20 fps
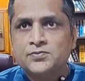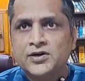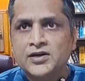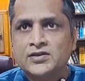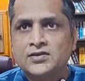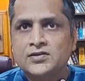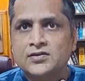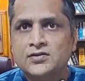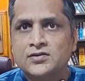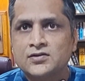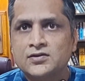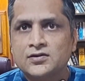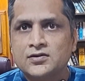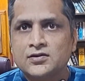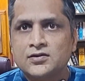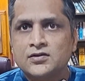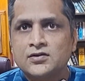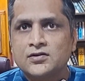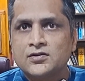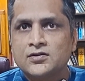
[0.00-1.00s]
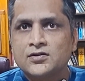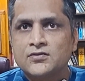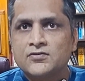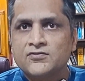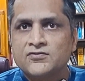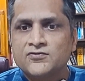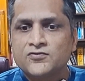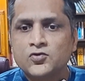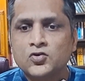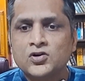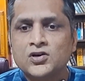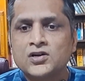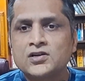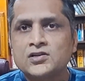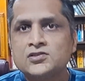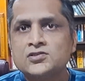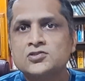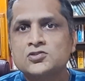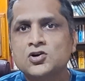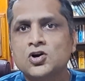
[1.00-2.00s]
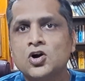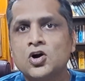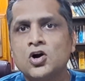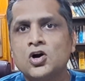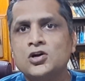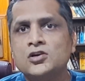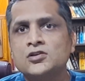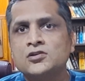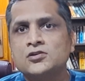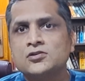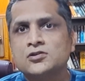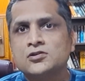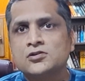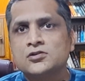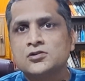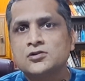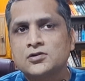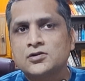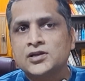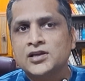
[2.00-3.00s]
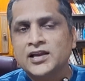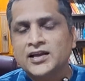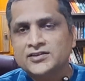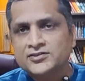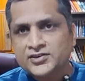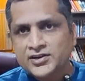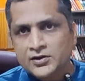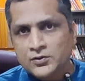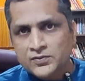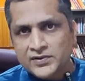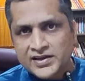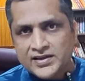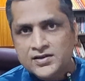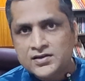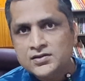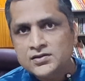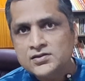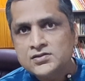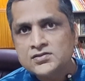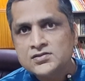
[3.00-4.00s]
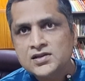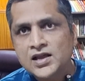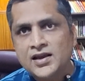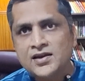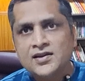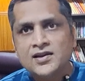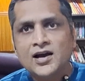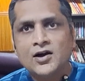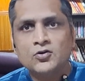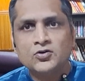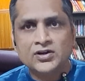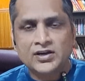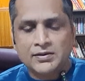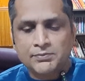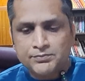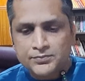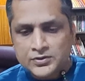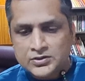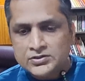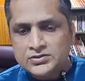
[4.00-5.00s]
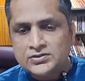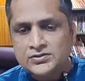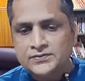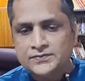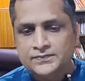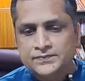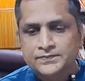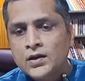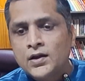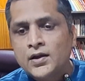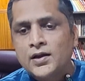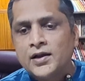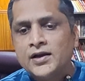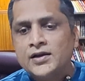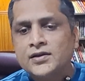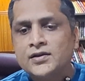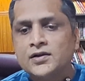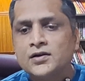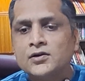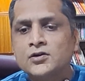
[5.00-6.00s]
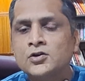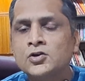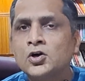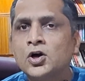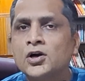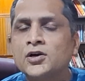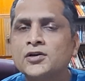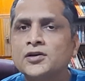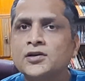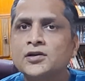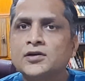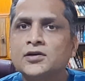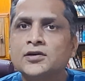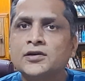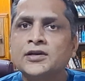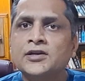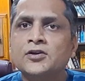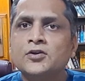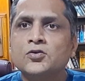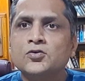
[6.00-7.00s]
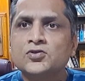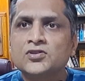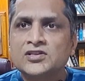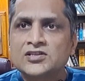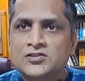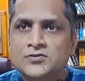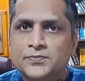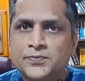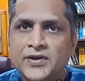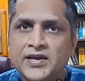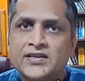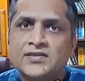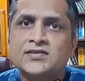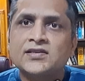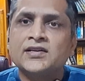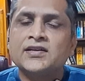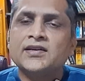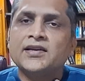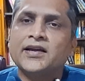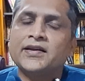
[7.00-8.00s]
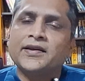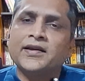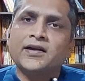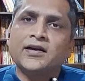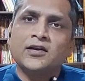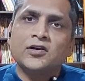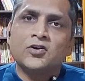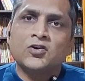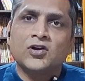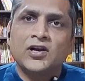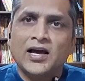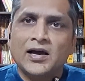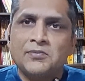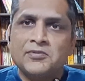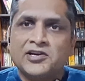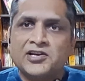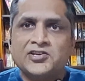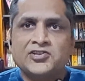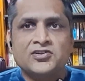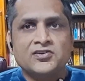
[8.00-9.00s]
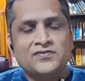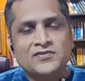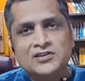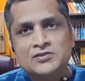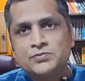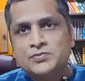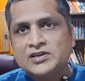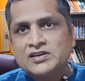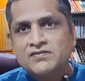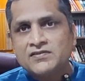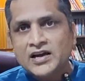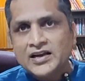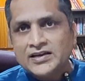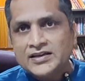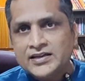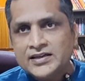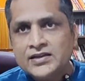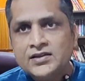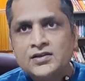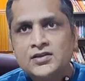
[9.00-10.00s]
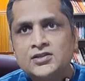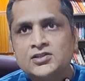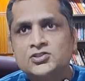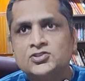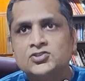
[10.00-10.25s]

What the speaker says: but focused on electric vehicles and now tippers. It got into this space in technical collaboration with BYD.